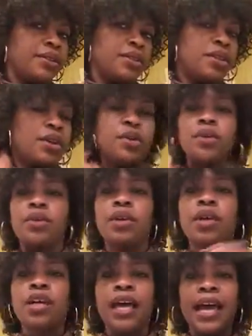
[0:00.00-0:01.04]
So
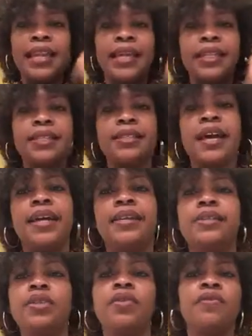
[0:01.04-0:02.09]
I like the
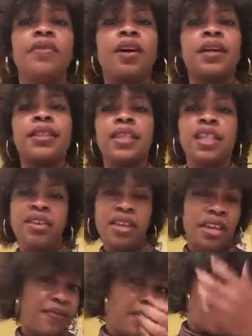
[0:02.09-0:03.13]
sides so far. I think they're
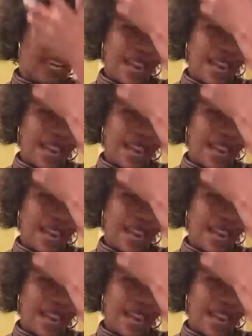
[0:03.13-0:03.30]
even.